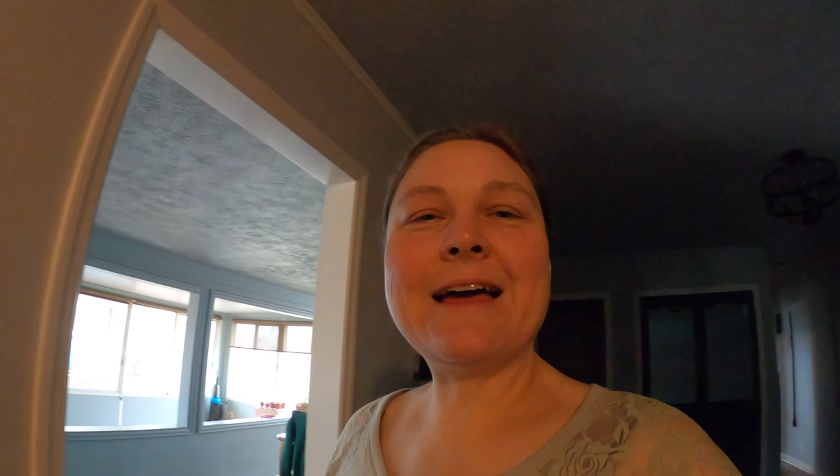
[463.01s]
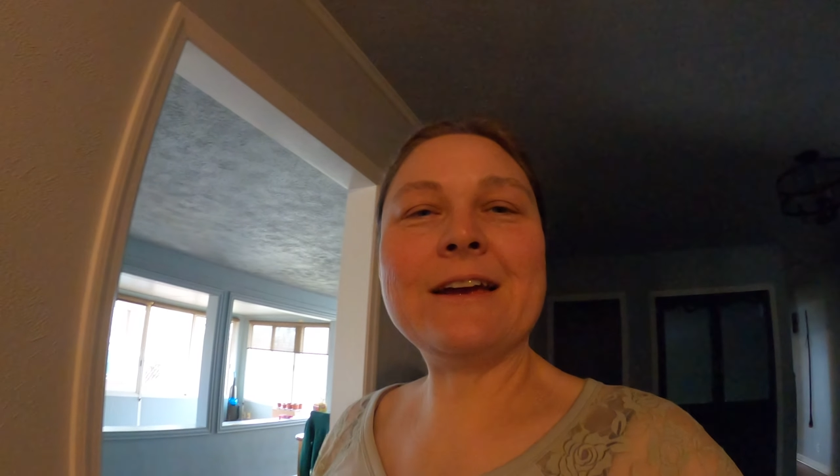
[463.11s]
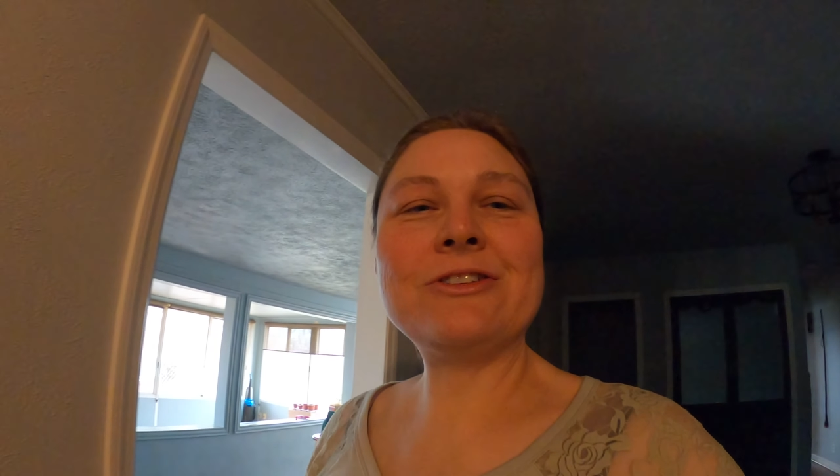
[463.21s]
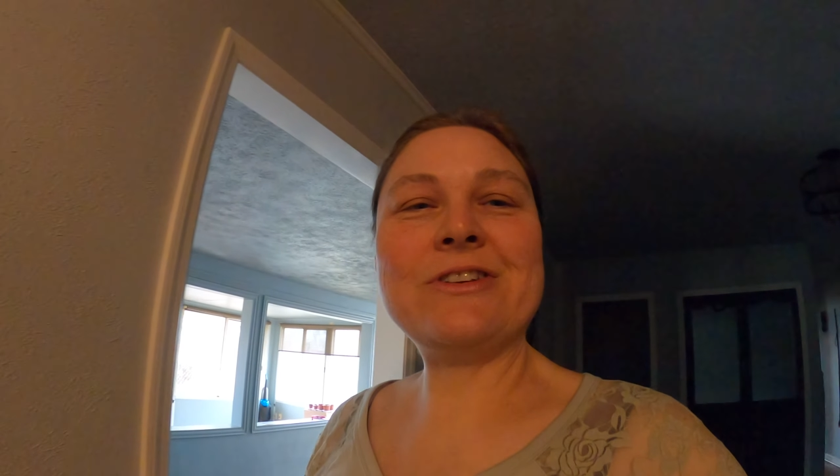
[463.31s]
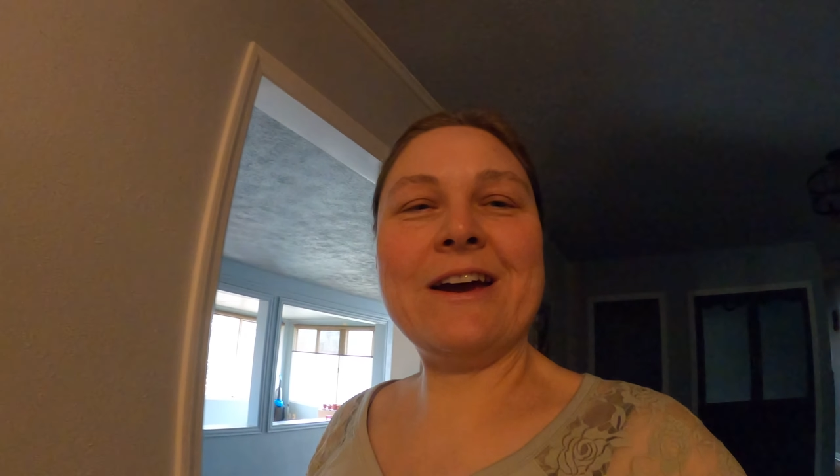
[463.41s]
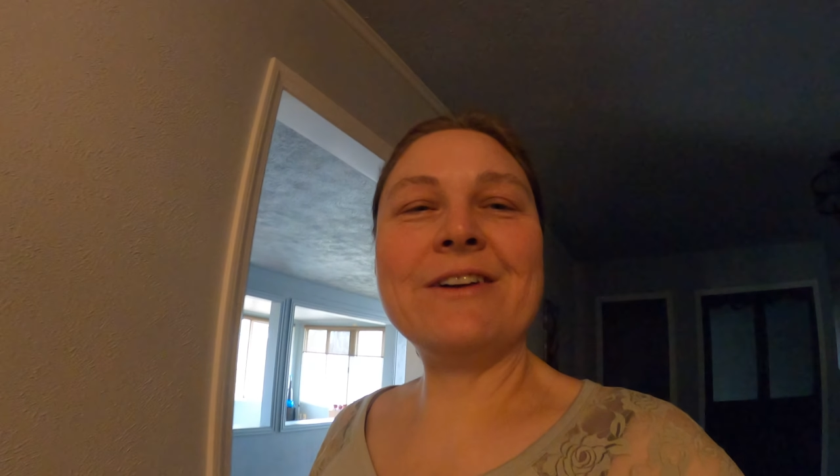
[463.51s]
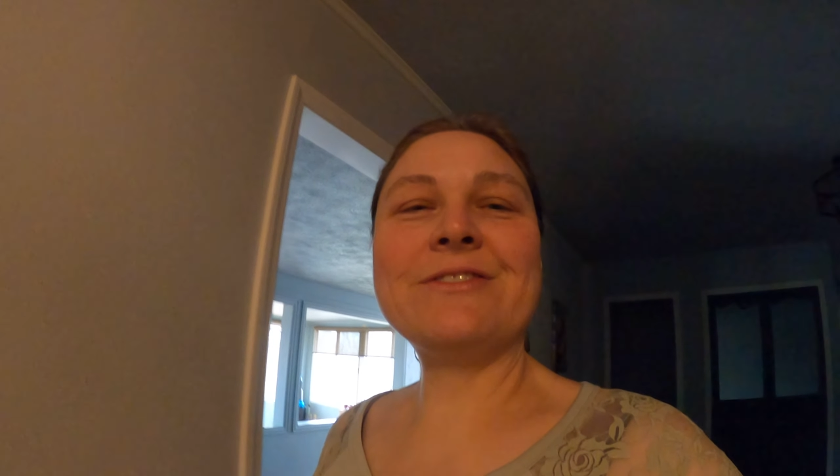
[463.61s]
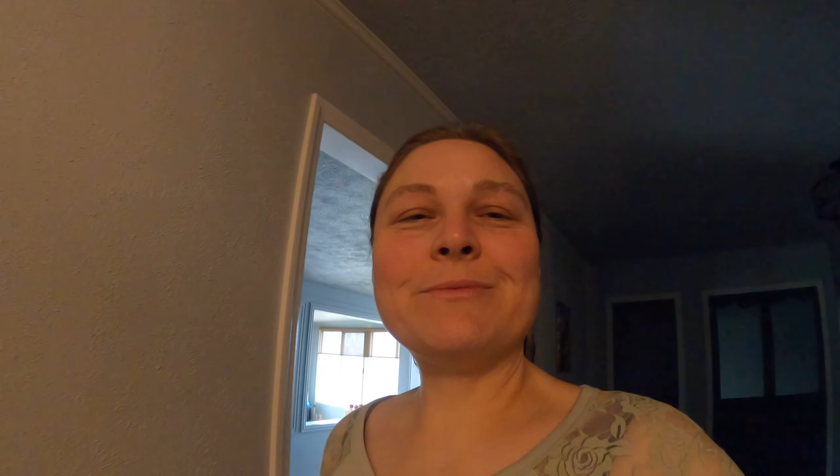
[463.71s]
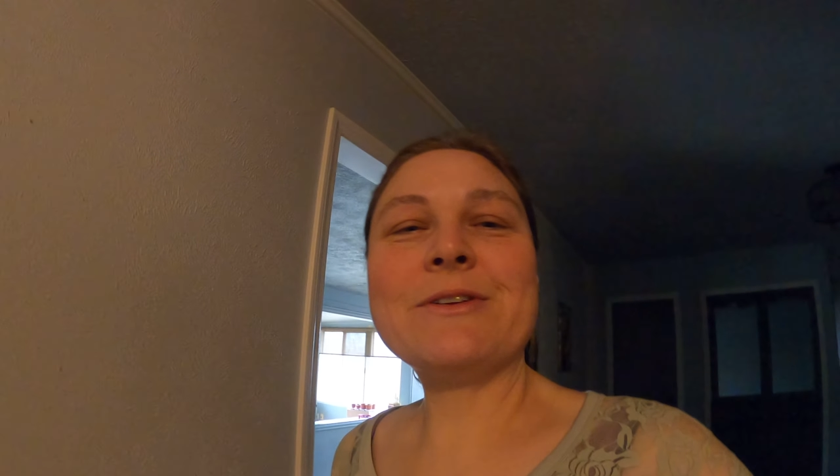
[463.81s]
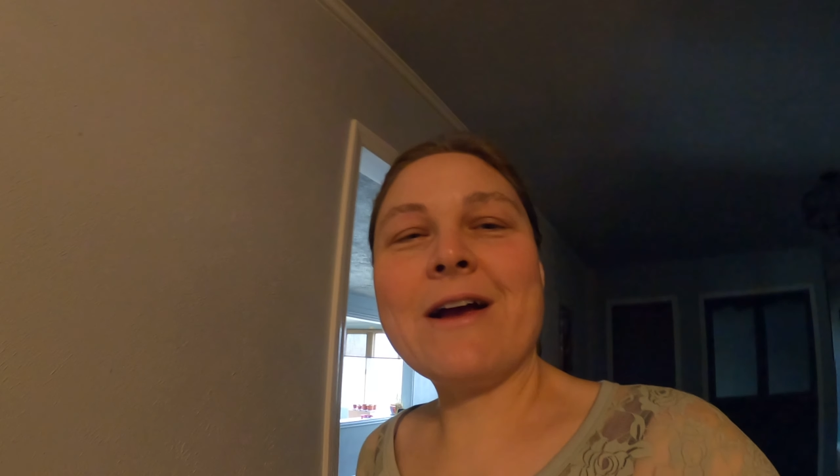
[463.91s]
like, share,
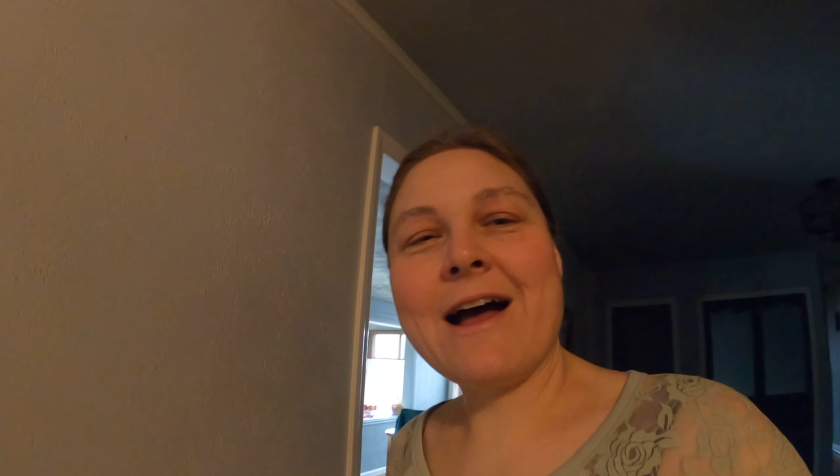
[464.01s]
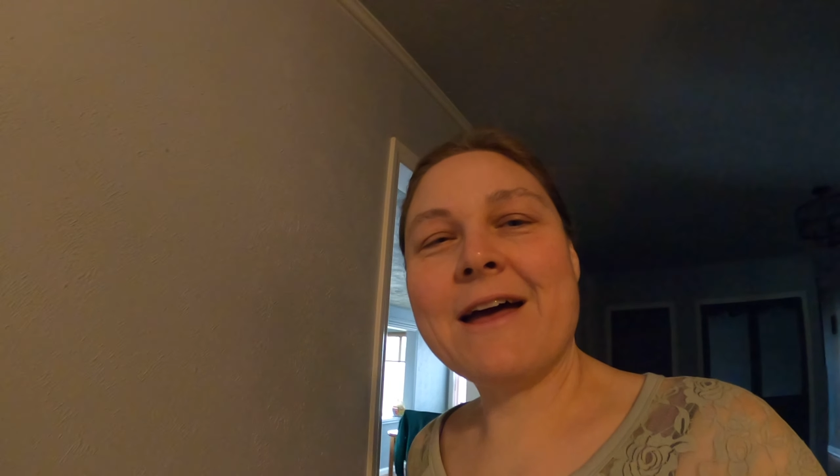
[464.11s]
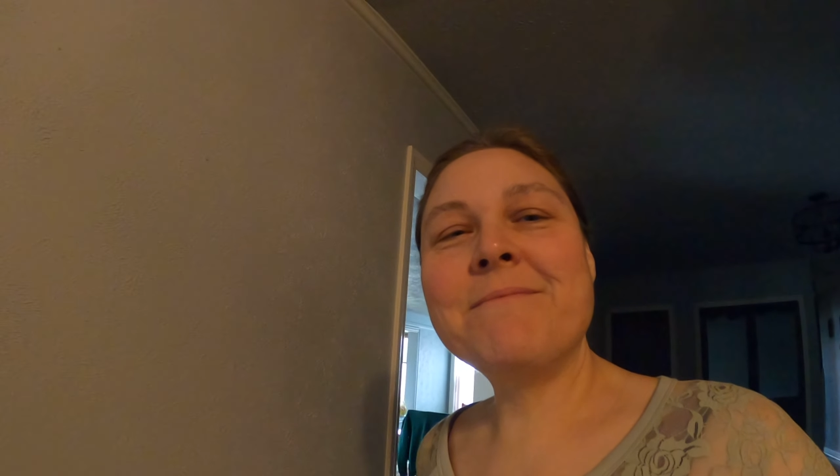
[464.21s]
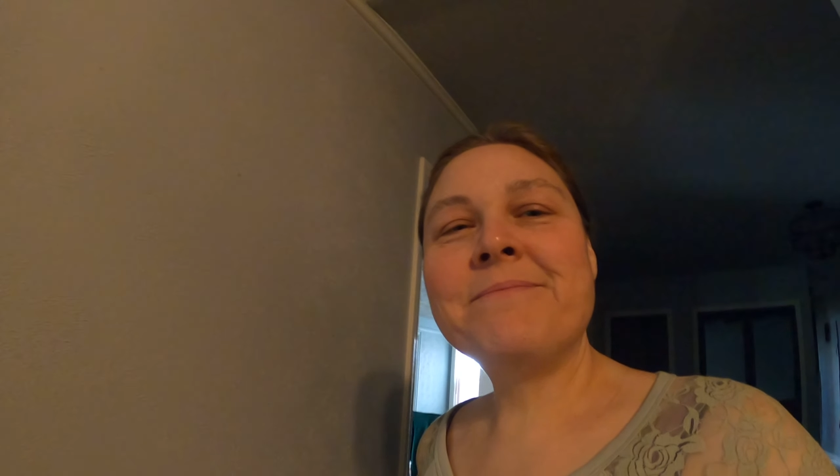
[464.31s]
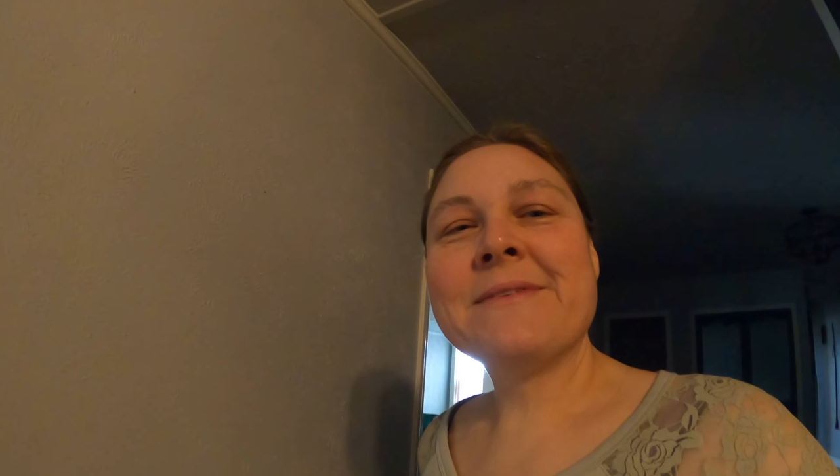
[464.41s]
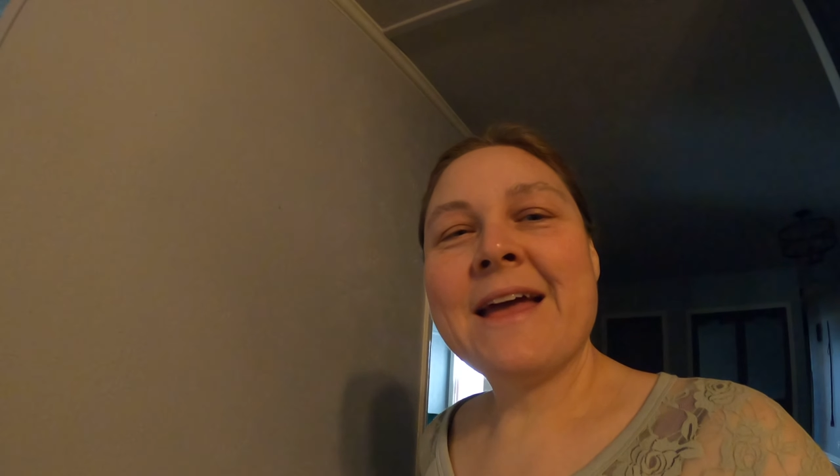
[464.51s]
subscribe,